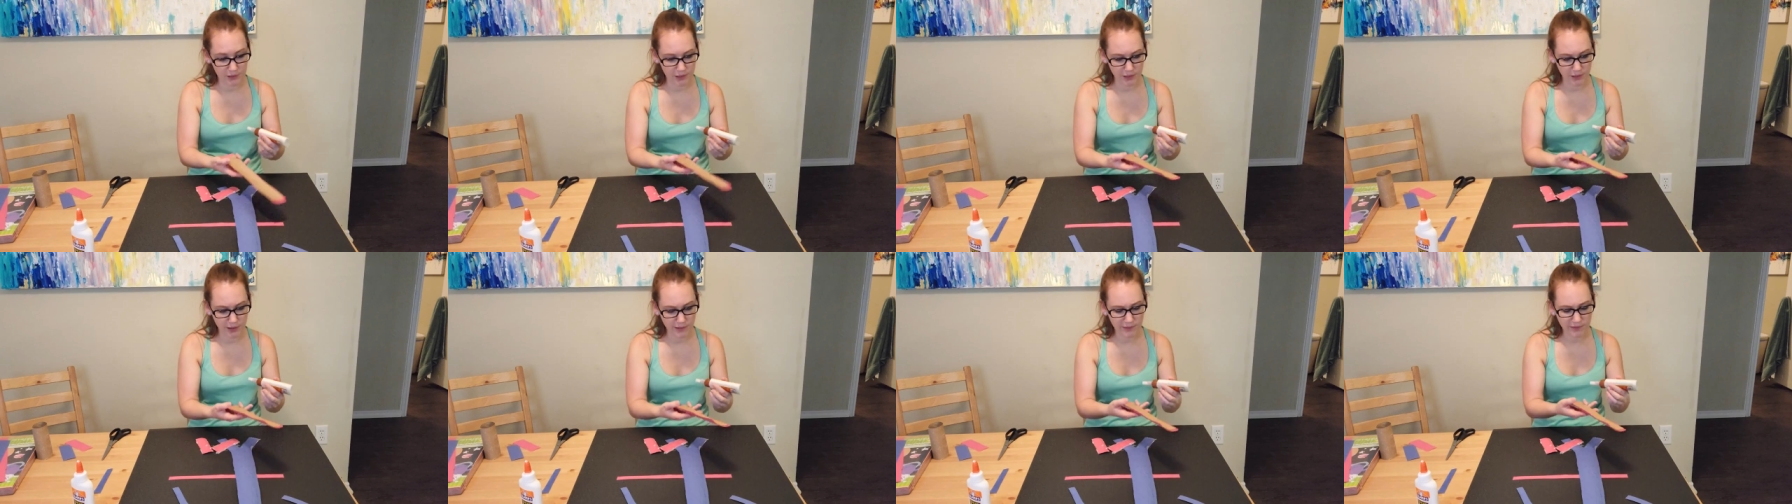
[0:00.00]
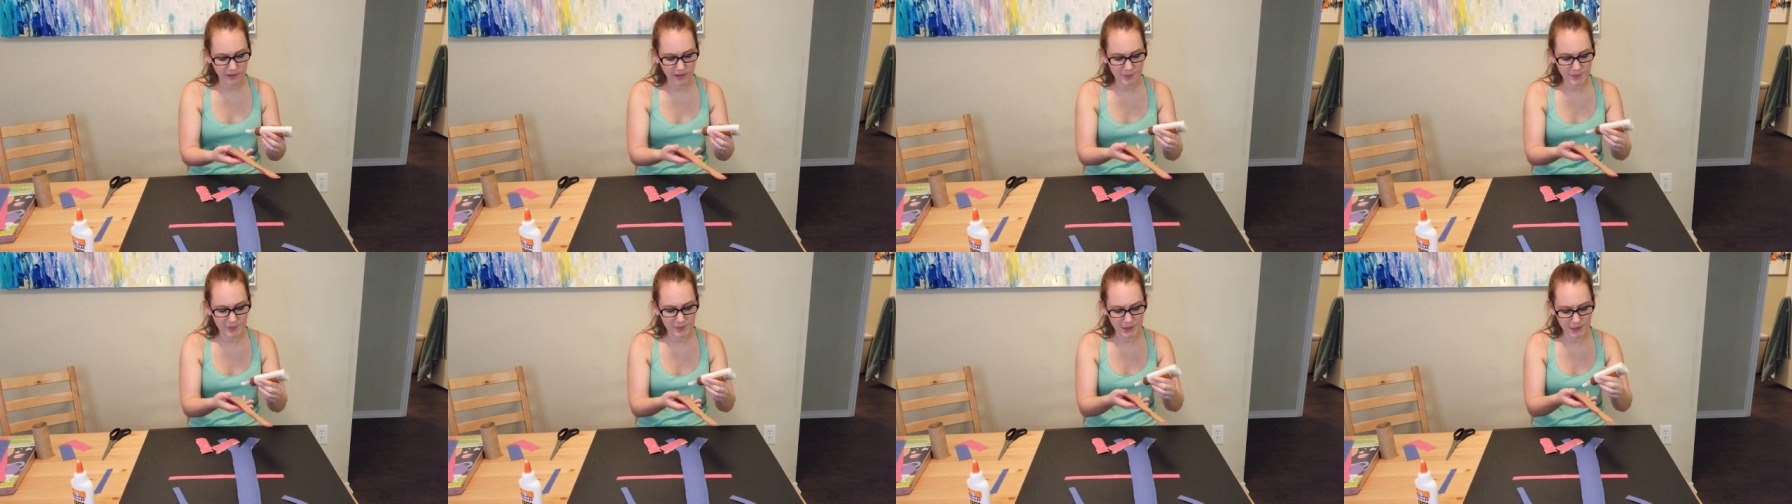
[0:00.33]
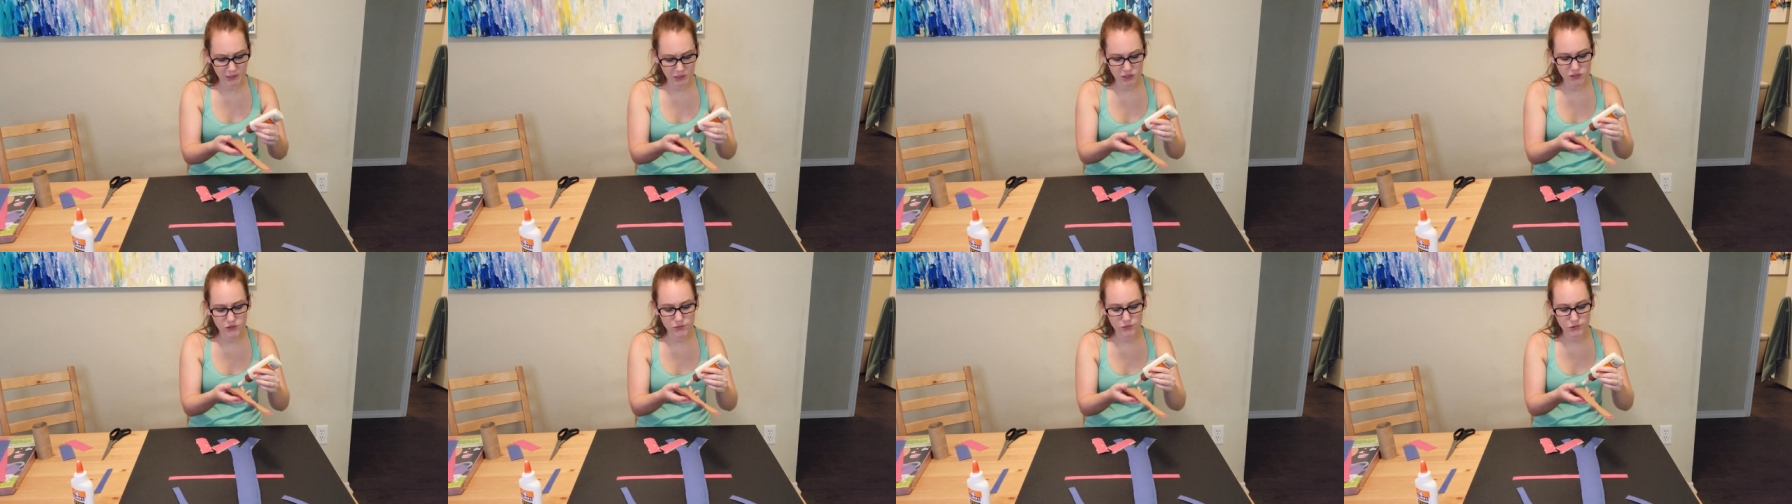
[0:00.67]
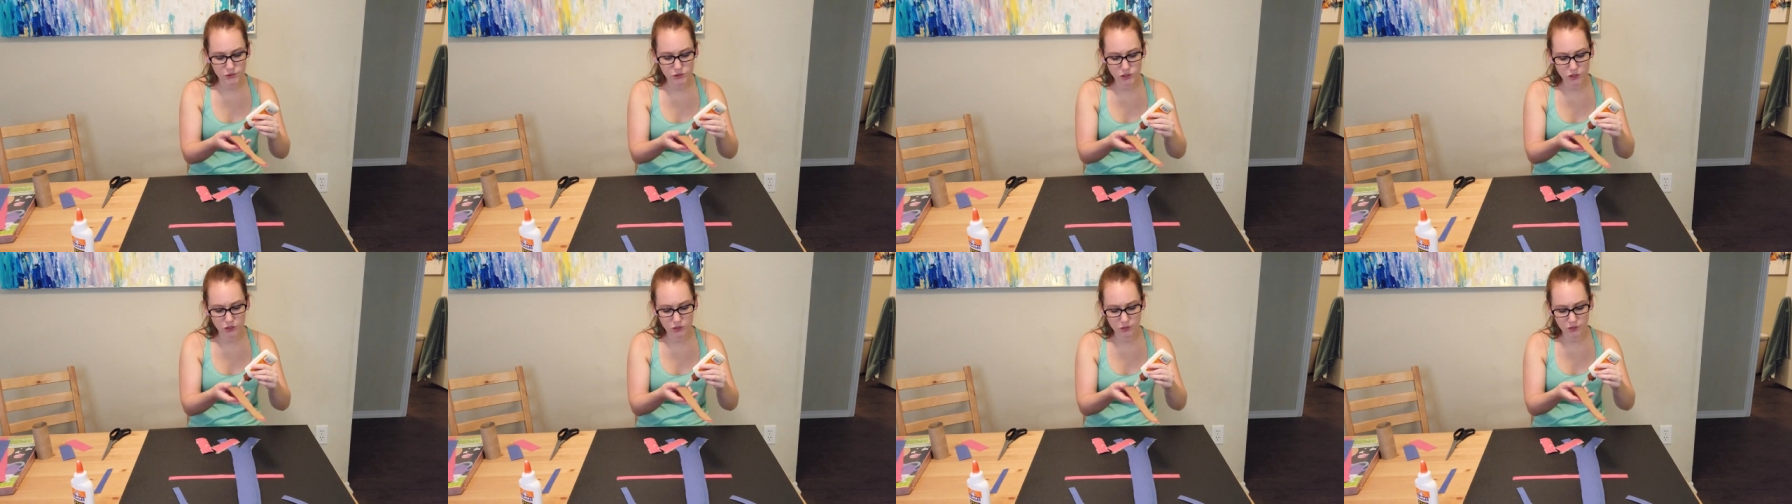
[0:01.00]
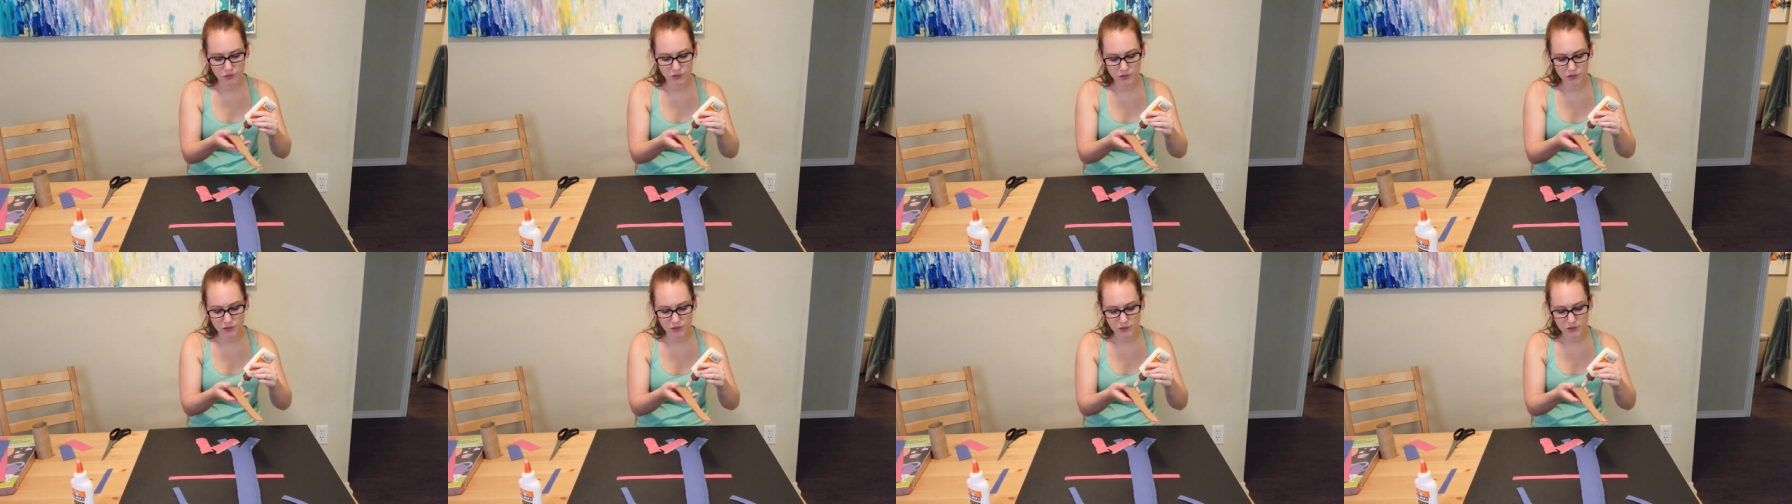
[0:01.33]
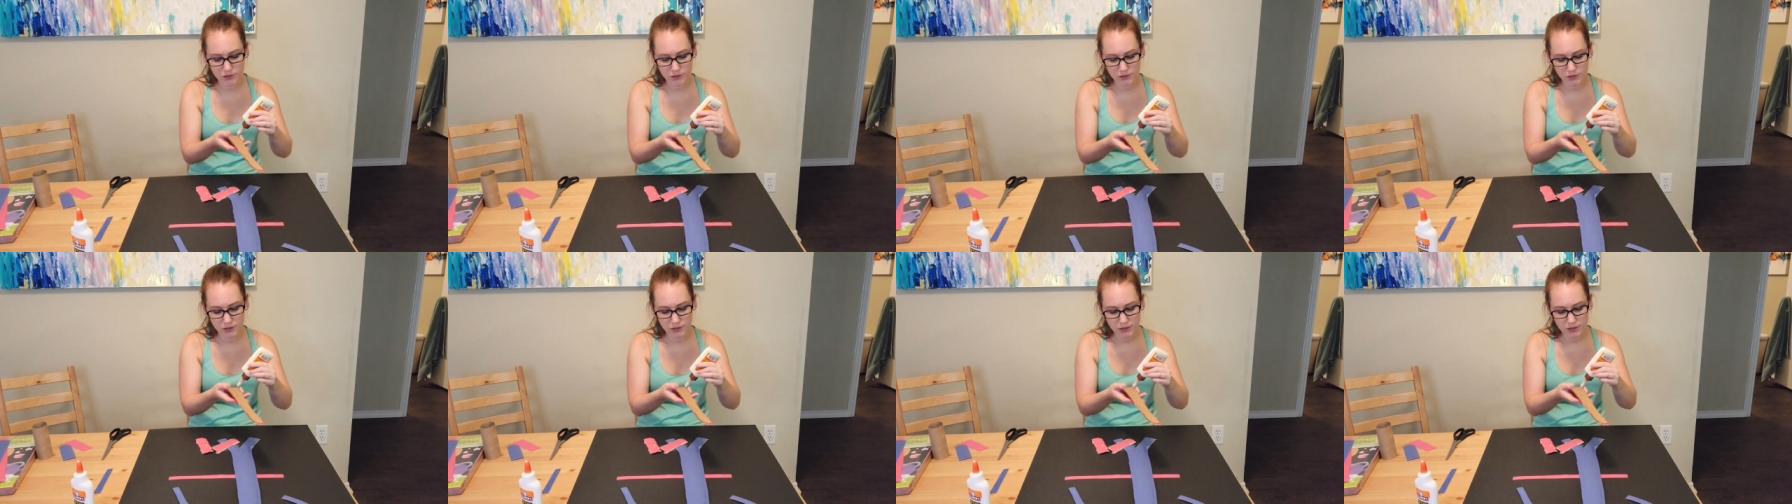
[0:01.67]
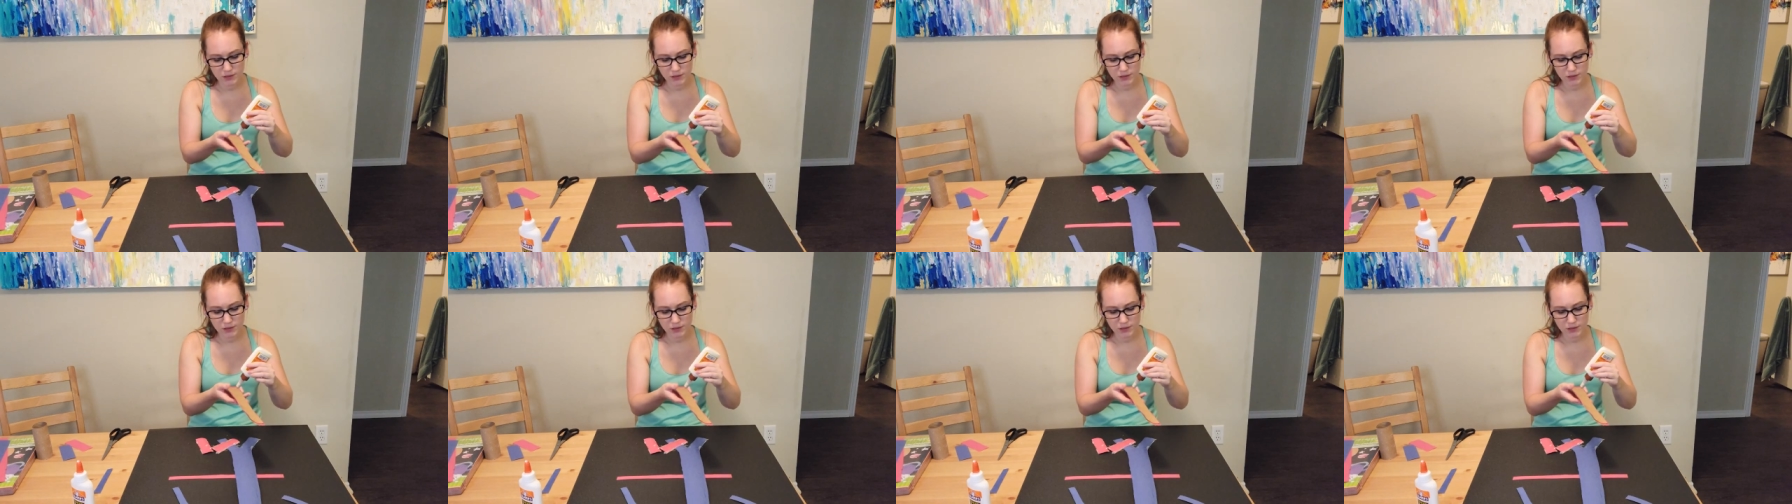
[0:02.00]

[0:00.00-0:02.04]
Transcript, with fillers: A lot of times patients will joke with you,